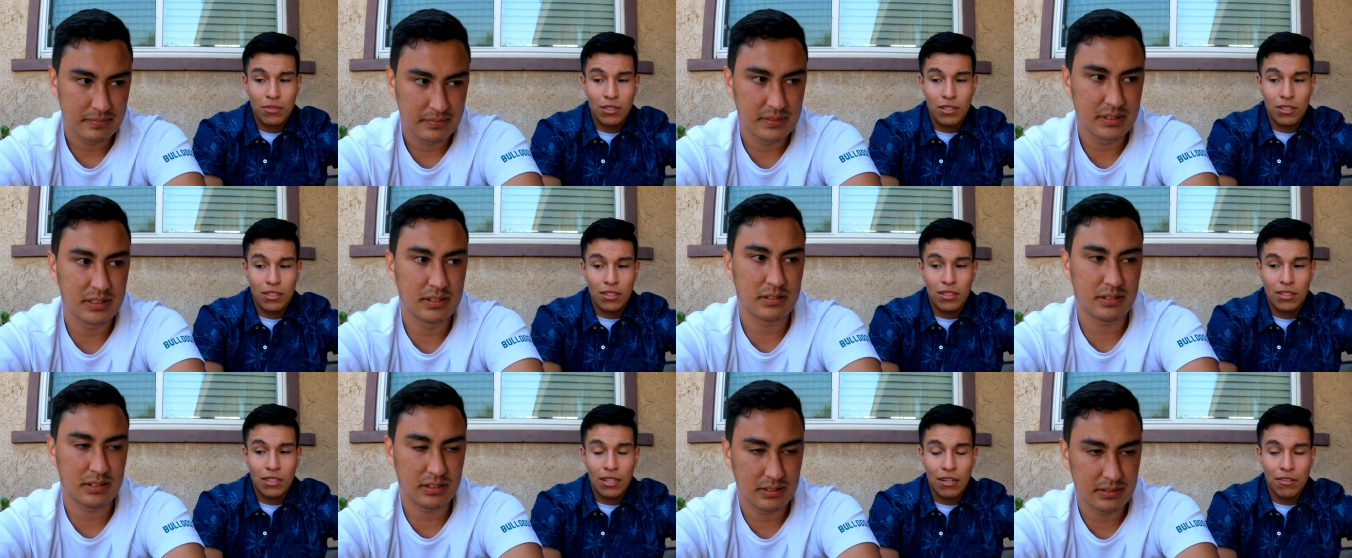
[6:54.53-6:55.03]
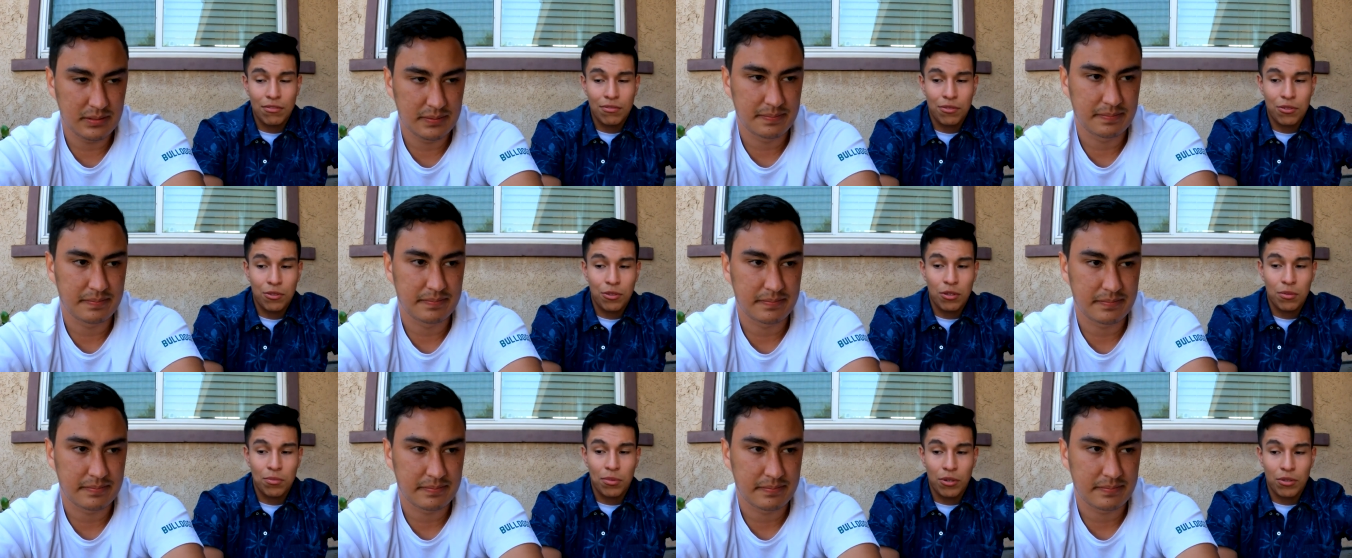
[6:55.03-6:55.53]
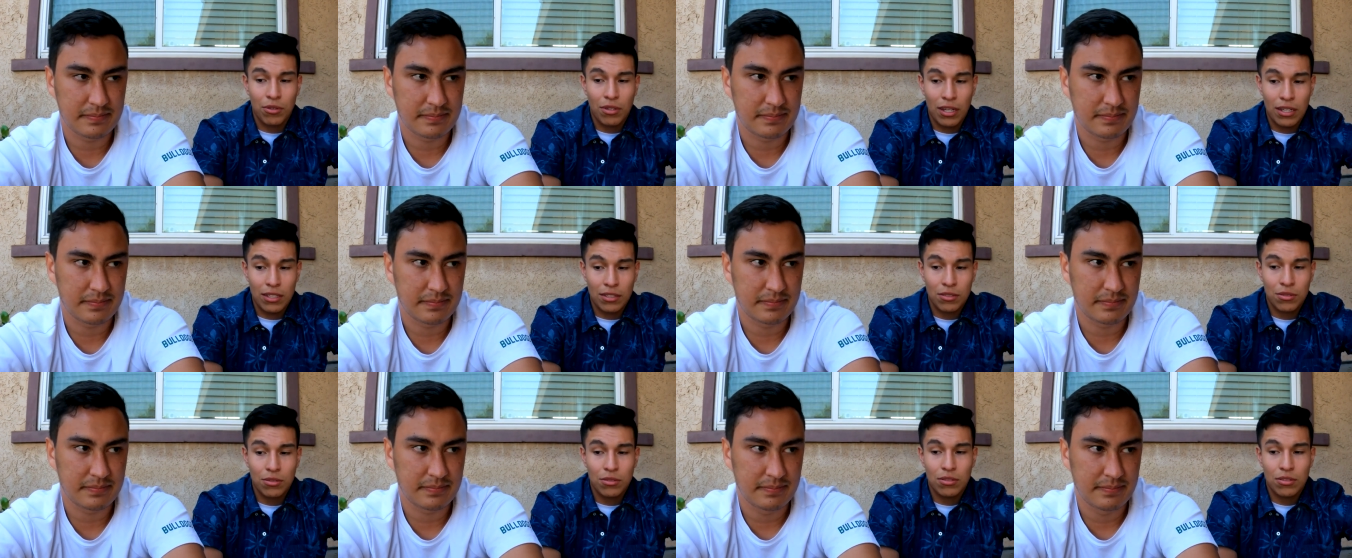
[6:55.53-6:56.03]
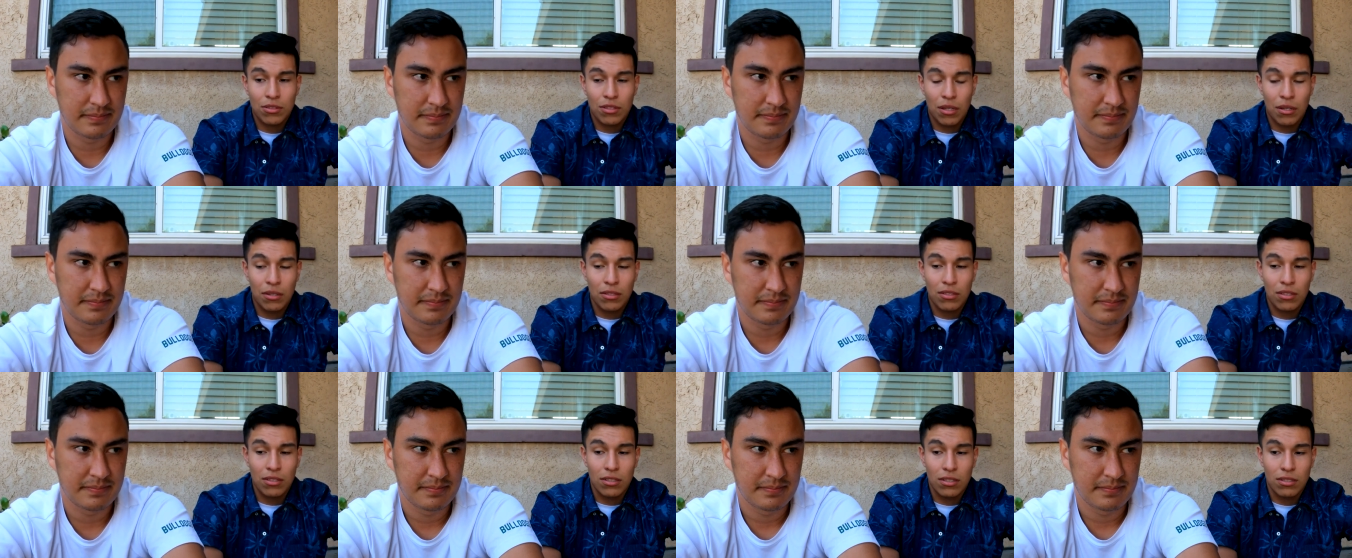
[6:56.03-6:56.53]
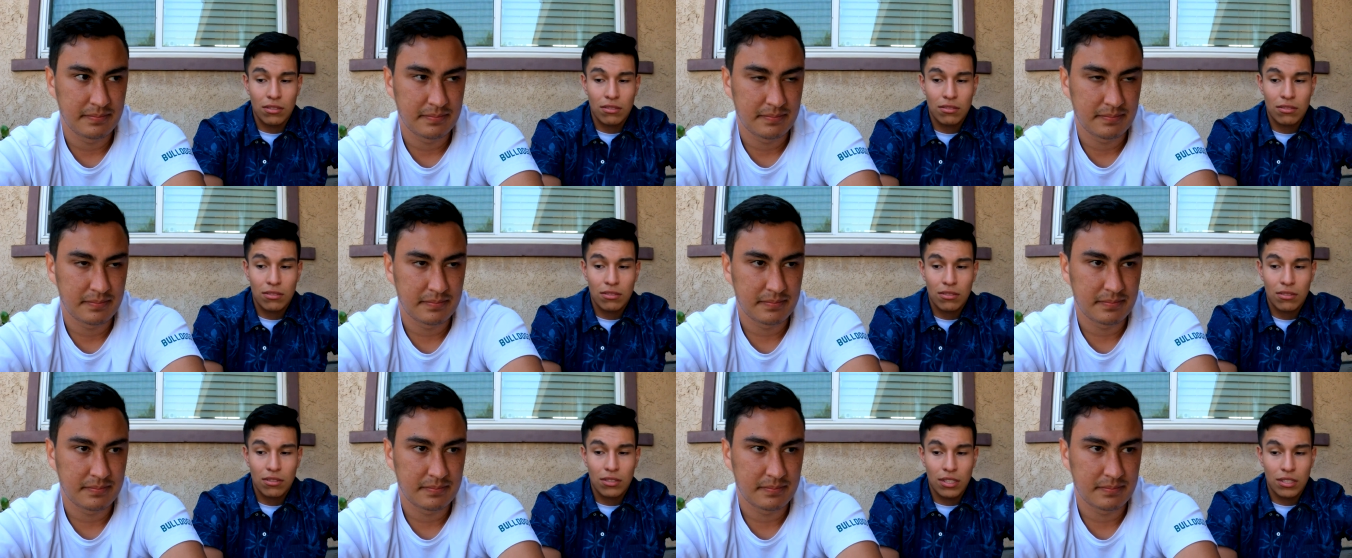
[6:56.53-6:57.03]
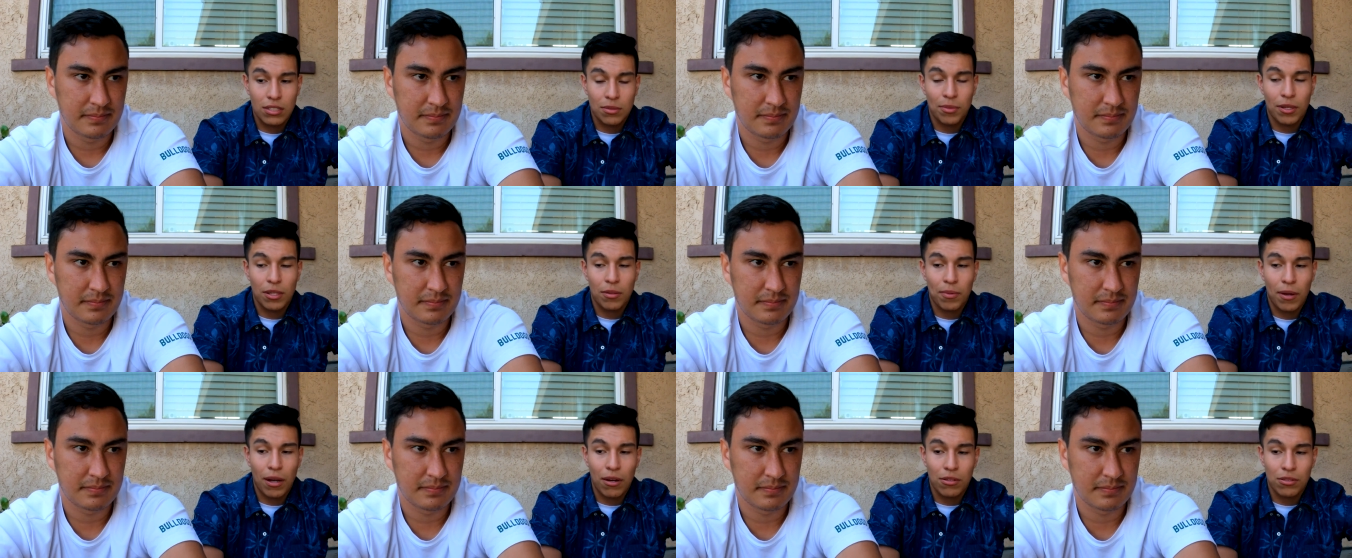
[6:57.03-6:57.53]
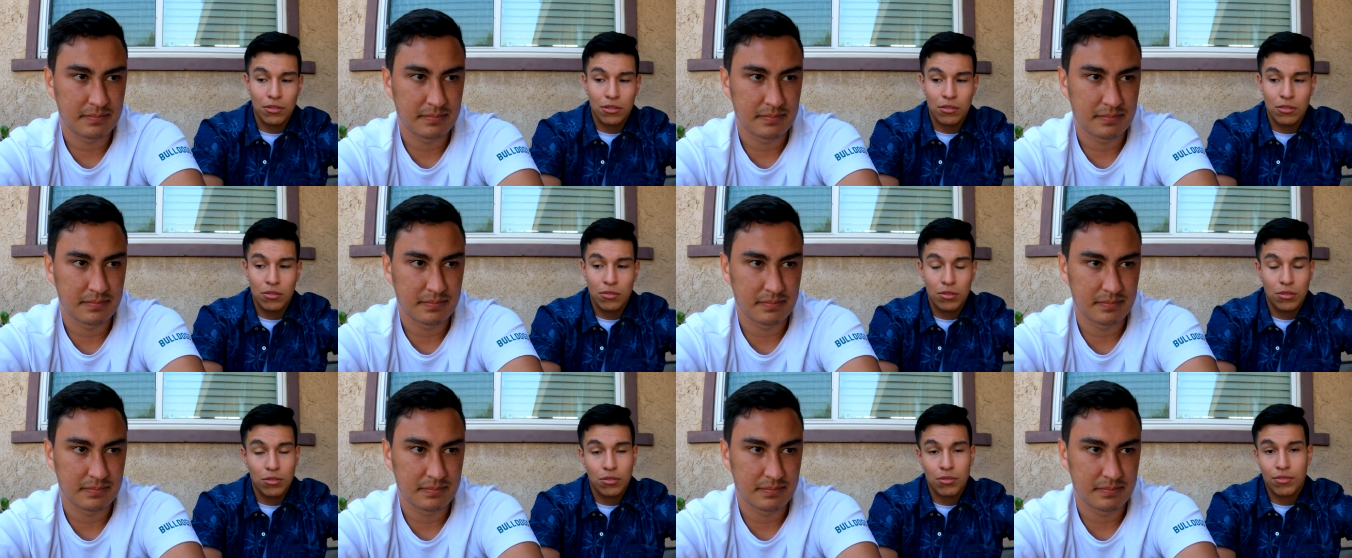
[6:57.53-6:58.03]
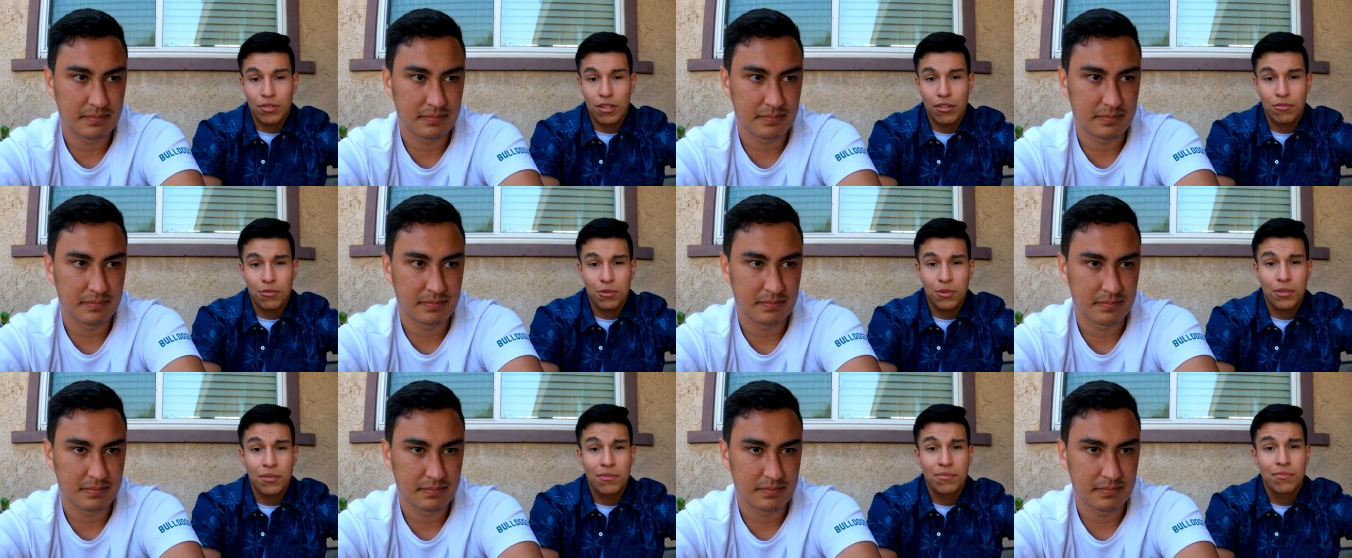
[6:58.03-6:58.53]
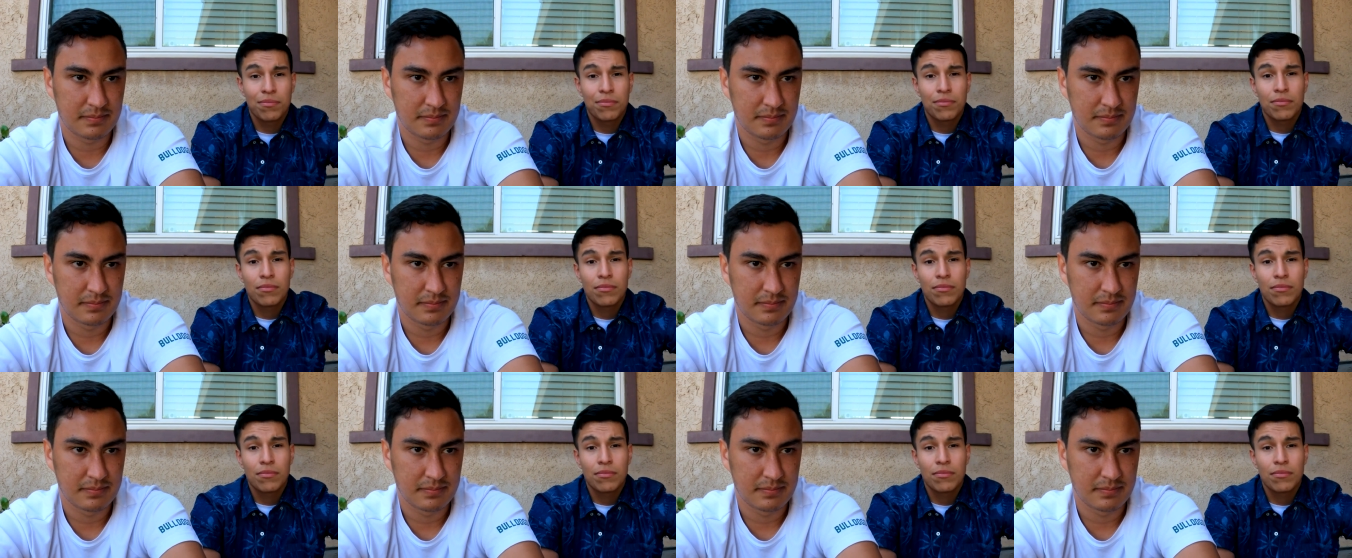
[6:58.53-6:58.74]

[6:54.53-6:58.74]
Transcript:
Speaker 1: You did that for both A school, then the six month power school, which was for everyone.